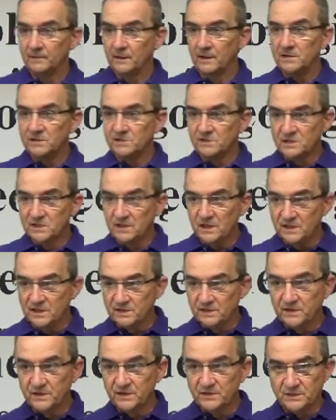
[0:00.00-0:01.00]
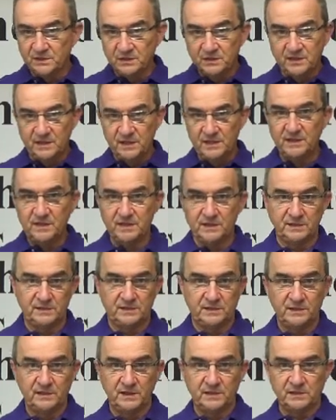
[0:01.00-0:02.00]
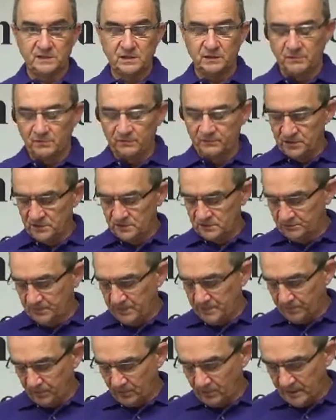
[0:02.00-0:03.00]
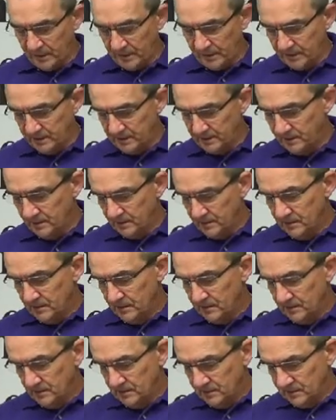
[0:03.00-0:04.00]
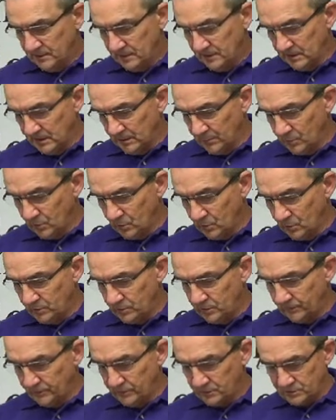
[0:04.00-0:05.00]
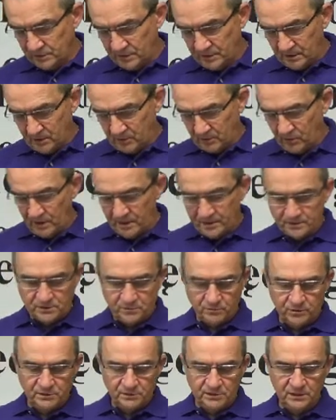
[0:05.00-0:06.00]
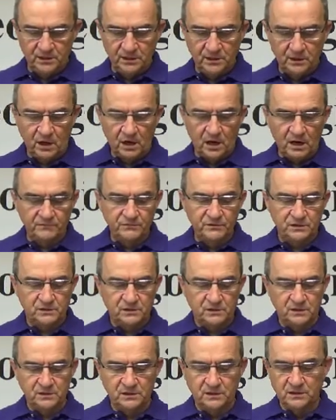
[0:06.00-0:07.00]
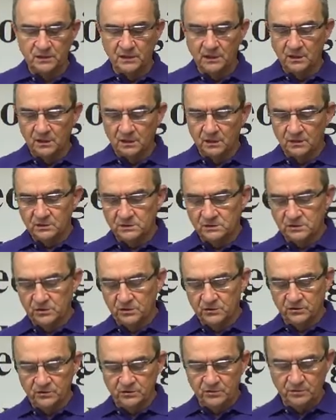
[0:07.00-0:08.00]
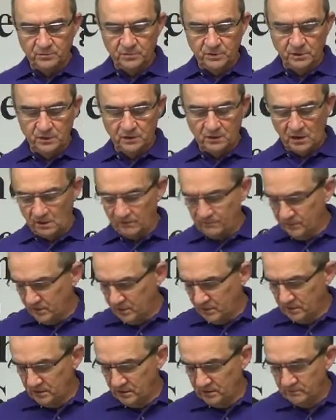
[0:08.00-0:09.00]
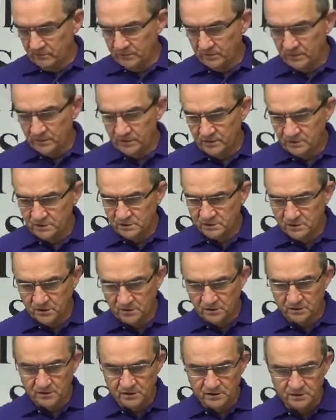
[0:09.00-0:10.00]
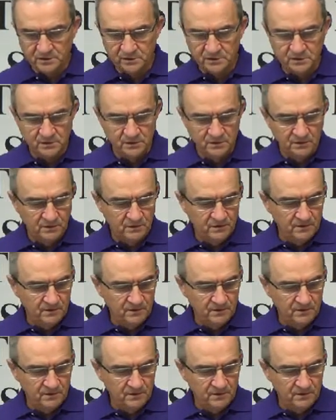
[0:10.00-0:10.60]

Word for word: He sees this tendency that some of these people had that they were going to forsake Christ, which he obviously considered to be a very, very serious